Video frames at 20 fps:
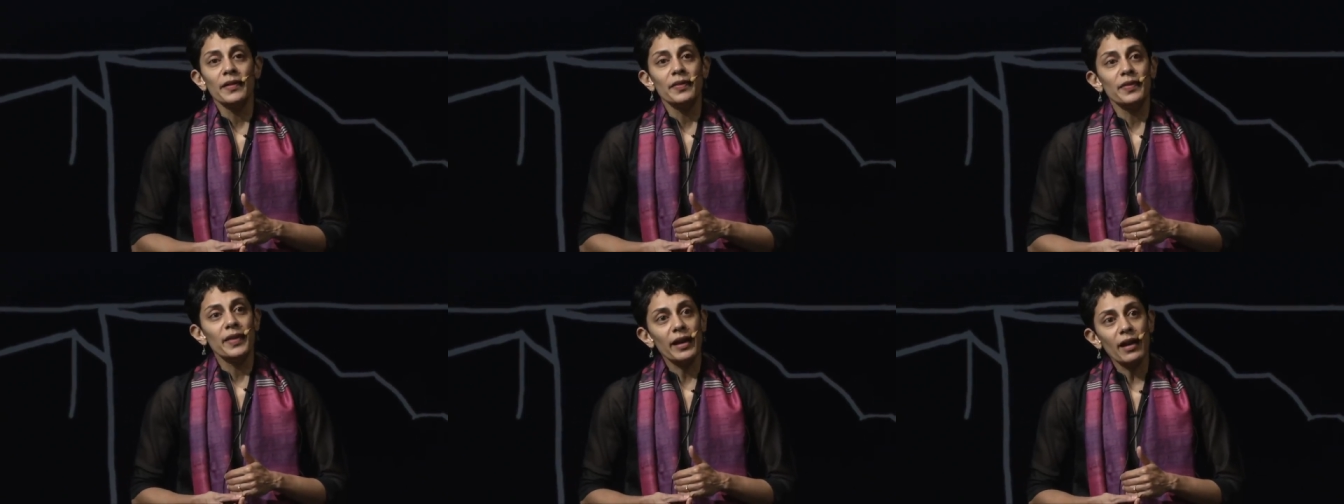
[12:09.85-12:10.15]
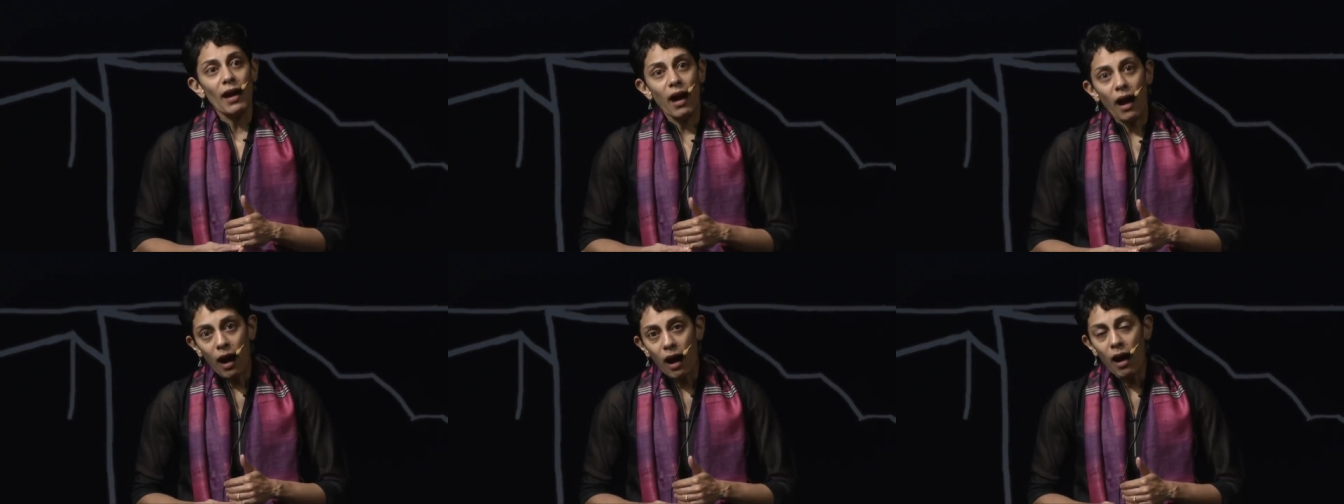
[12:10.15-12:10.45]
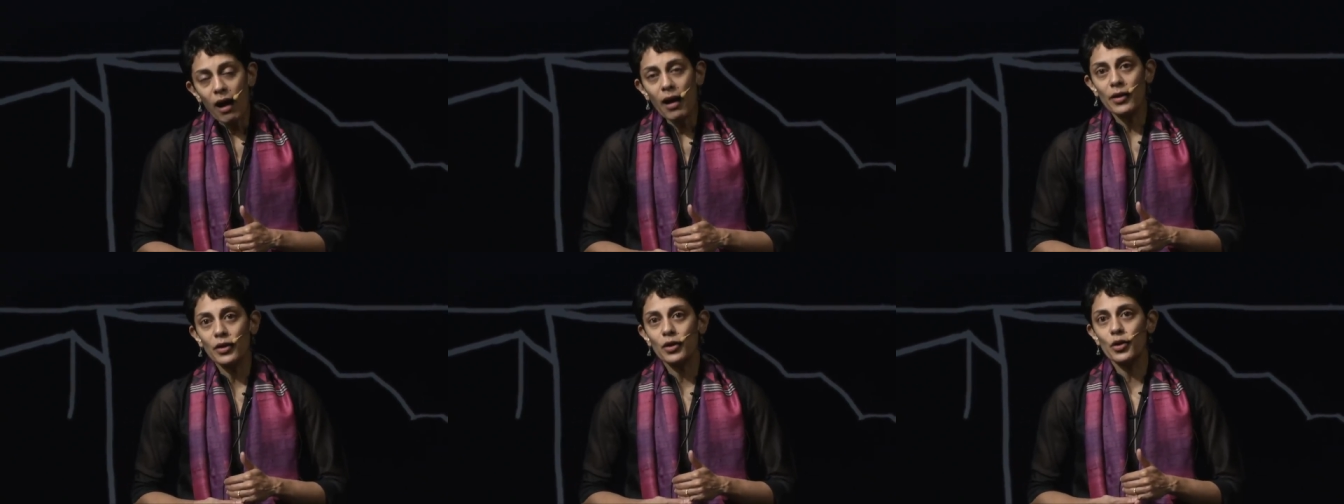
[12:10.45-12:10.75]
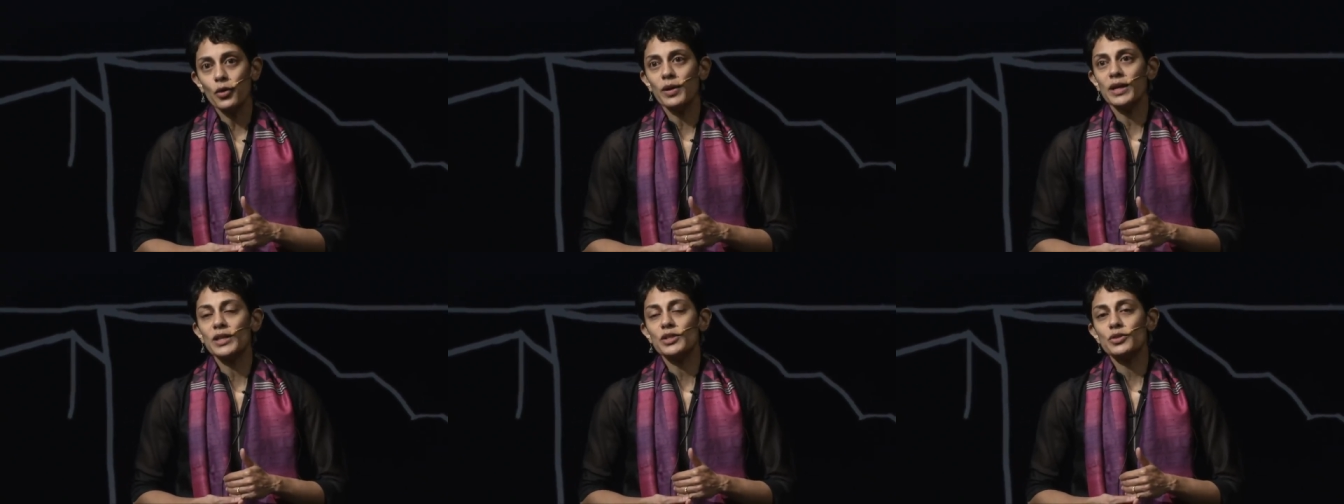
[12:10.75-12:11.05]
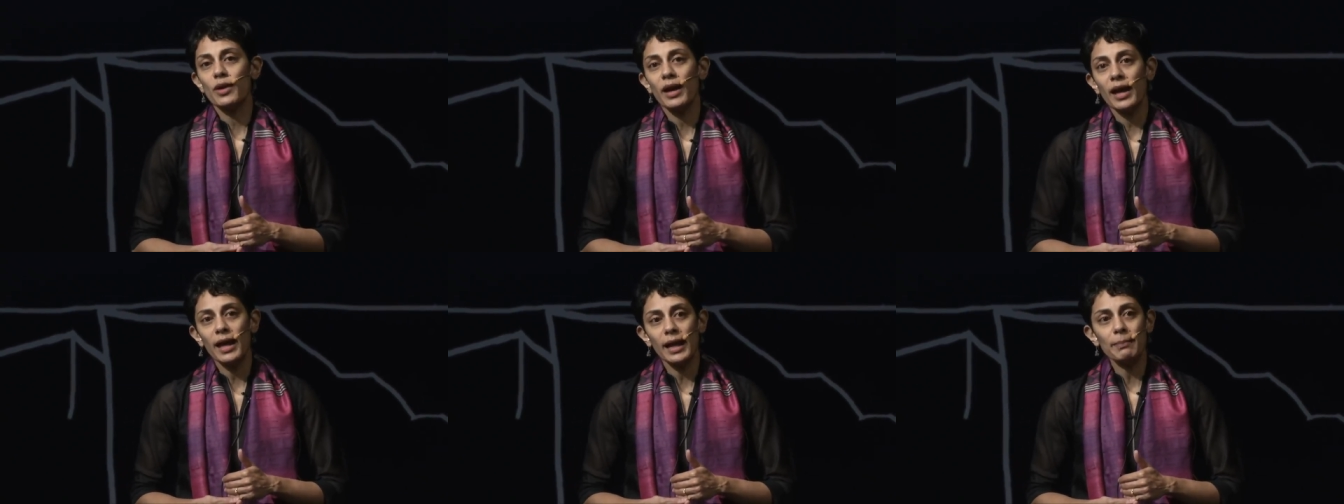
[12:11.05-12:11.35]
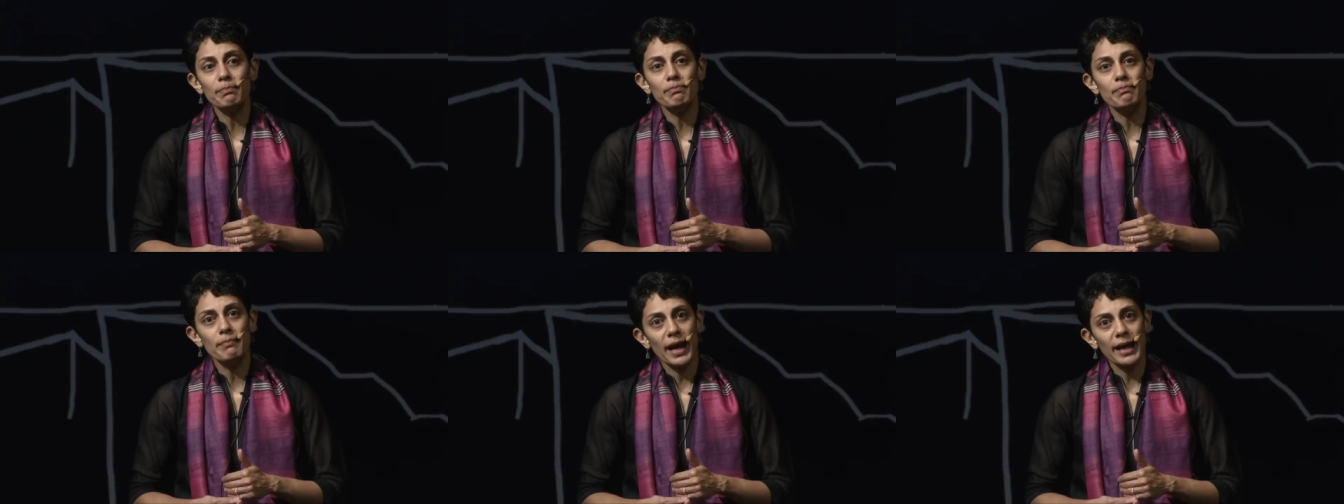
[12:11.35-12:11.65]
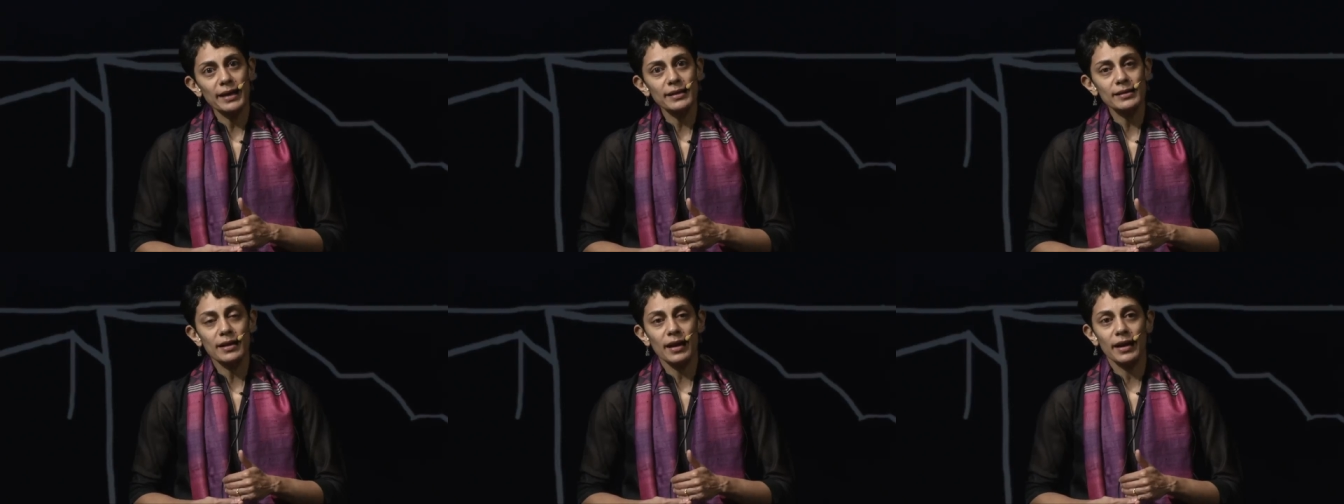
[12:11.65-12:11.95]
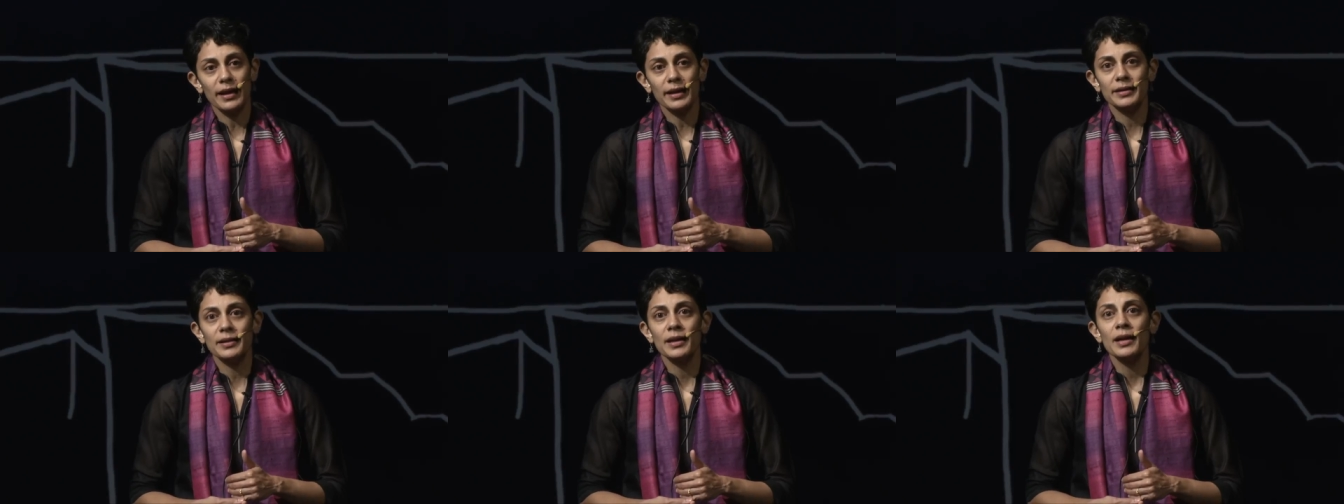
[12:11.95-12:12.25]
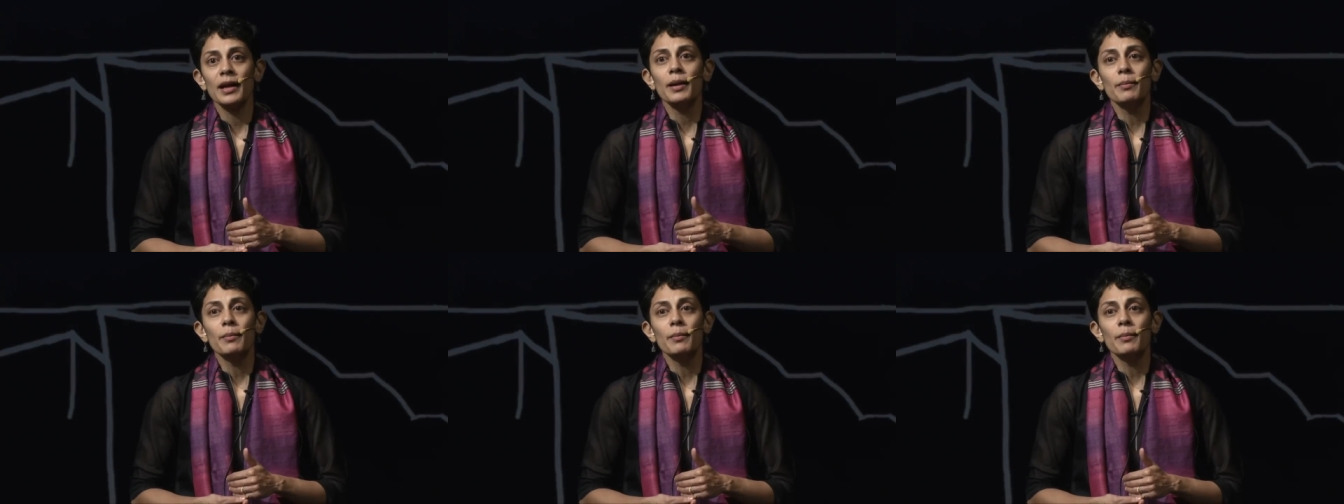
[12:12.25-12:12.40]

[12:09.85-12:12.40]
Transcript: They are going to help mankind,